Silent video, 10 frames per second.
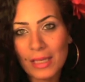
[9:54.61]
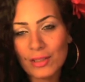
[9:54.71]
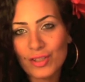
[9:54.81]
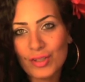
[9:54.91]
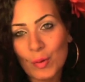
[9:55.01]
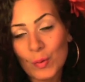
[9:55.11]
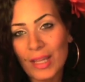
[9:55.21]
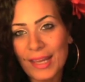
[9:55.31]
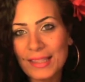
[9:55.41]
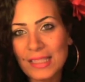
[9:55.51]
I just don't
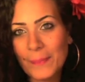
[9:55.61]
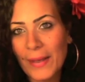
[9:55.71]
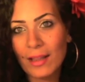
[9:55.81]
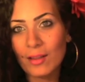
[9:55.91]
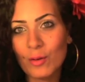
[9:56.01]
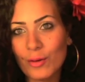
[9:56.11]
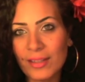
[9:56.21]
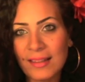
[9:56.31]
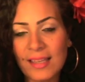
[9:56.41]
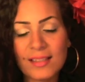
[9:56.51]
like the smell or
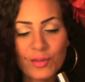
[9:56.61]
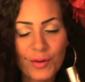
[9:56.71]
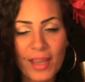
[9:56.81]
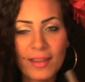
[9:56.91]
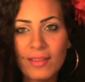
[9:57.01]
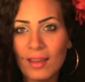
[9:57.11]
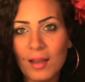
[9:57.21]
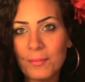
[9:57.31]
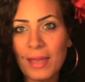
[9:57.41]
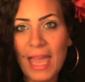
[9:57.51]
the taste or anything.
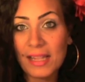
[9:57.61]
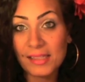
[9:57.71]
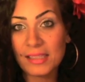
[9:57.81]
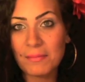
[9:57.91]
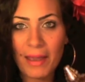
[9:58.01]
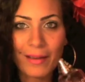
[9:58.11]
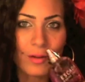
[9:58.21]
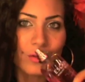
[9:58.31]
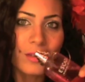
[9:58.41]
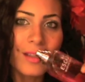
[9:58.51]
I'm
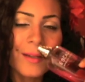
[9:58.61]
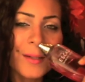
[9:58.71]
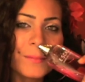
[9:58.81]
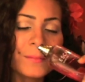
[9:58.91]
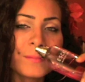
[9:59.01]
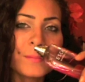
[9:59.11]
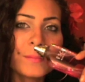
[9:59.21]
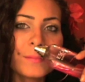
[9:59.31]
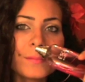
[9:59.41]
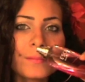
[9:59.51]
anti-mangoes.
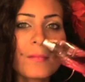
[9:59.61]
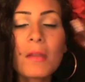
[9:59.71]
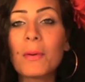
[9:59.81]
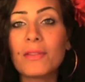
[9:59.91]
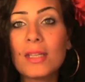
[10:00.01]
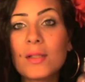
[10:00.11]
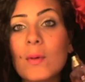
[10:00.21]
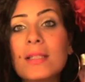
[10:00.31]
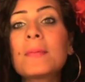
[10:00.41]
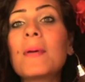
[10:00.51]
But this
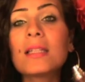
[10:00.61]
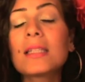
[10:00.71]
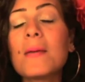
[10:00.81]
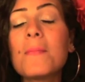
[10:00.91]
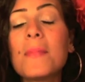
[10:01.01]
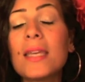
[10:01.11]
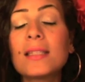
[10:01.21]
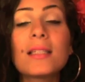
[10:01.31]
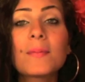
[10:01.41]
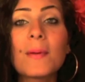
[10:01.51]
one smells
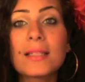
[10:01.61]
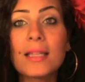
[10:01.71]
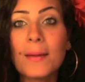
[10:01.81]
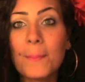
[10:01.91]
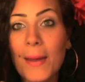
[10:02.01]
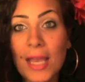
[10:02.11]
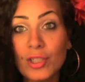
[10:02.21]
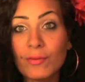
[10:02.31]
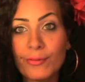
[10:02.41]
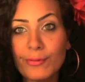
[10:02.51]
amazing, smells like
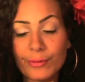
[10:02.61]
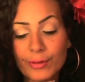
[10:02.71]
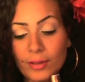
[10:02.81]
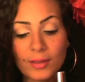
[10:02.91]
passion fruit.